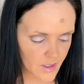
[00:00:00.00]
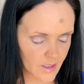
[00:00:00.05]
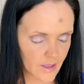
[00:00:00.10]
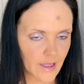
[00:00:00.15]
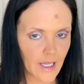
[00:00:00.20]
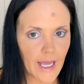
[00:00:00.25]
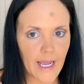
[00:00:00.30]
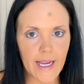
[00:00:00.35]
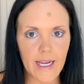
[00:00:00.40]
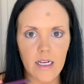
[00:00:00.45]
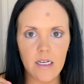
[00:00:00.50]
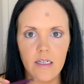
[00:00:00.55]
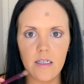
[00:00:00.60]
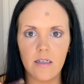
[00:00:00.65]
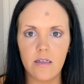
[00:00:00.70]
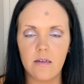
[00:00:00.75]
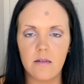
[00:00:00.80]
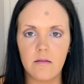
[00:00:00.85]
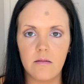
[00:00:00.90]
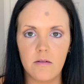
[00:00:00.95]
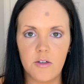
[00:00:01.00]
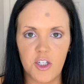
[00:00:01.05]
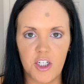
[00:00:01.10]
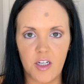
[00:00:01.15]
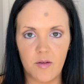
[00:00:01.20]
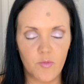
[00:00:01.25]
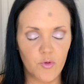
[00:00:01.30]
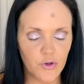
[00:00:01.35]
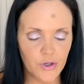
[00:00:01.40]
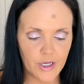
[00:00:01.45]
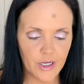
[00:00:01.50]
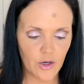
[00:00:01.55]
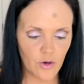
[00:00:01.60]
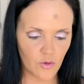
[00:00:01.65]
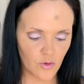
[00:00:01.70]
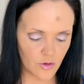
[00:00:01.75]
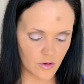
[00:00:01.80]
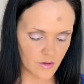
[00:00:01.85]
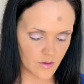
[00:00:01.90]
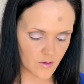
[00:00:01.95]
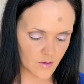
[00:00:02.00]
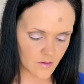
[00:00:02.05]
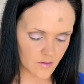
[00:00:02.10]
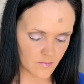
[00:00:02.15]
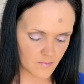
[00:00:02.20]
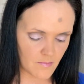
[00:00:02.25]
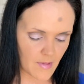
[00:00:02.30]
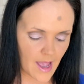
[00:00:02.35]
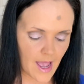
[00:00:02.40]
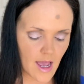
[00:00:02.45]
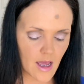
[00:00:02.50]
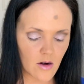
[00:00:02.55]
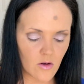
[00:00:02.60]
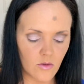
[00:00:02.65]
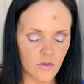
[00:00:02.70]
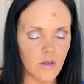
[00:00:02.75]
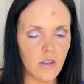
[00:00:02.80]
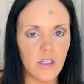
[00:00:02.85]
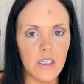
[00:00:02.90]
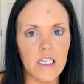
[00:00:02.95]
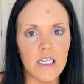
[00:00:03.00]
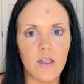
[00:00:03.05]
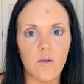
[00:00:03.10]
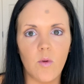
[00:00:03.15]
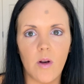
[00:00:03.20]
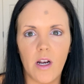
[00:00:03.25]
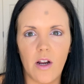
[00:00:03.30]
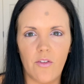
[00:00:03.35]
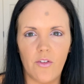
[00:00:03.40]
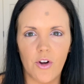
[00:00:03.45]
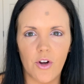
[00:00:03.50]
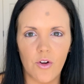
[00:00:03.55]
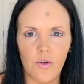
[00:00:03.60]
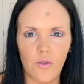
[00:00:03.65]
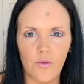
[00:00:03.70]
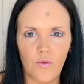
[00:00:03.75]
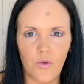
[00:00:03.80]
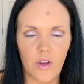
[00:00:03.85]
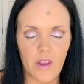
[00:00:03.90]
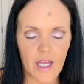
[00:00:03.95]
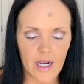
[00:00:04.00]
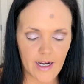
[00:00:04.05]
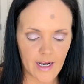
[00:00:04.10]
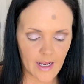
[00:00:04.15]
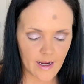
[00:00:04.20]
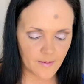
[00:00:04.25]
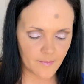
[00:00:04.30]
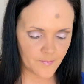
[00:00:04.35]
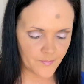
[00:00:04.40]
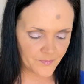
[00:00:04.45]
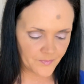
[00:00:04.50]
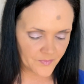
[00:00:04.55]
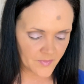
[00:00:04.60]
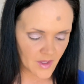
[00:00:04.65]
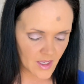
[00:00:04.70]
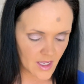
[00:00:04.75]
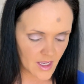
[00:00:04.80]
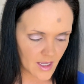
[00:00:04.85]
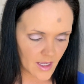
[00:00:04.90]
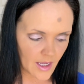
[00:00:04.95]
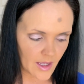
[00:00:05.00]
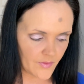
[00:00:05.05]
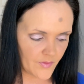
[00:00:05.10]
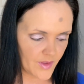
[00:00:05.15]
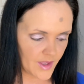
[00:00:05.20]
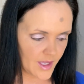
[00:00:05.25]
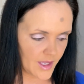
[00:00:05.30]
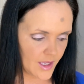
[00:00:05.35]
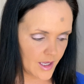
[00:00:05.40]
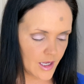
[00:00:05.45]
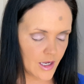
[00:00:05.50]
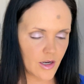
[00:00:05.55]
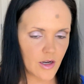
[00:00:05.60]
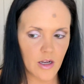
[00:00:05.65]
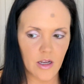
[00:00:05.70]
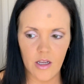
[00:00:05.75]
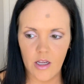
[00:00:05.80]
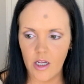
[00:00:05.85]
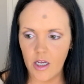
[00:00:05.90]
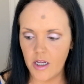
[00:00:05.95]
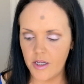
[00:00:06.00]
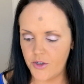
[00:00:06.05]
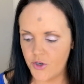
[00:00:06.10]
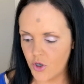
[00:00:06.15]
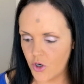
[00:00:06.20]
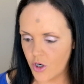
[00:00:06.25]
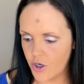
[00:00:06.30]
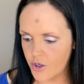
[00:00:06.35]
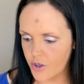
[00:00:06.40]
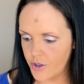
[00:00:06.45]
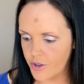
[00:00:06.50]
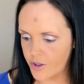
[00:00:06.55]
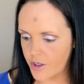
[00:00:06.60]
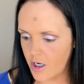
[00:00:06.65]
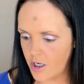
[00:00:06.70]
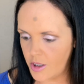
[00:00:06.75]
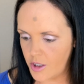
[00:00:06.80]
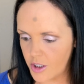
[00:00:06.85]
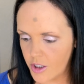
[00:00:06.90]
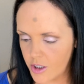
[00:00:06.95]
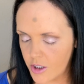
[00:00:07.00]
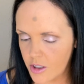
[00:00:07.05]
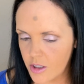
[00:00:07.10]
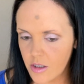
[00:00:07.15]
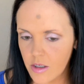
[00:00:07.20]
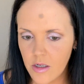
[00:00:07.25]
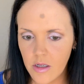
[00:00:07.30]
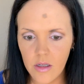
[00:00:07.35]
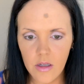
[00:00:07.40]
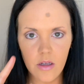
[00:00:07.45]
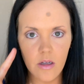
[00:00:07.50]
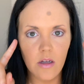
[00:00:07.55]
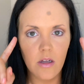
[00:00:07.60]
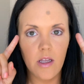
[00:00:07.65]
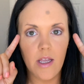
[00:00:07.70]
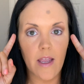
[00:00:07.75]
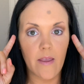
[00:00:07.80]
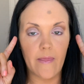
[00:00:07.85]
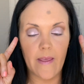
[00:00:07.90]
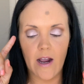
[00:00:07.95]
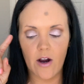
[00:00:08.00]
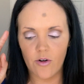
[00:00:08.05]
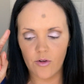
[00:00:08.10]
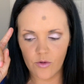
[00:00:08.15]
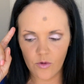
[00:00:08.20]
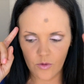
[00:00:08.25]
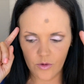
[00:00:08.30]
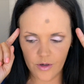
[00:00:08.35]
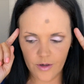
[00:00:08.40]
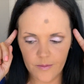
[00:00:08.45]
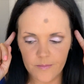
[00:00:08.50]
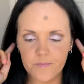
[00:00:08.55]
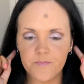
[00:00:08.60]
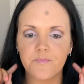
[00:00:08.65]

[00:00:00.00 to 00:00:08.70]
light shimmery or matte on the lid, whatever you're going for that day, and then a darker color in the outer corner.